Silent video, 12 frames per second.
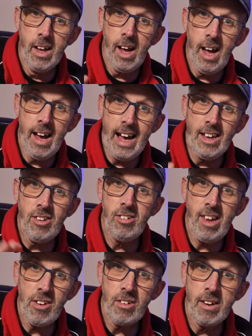
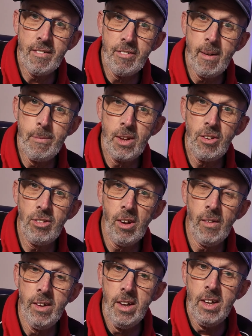assist from the
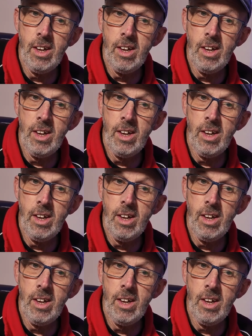sun.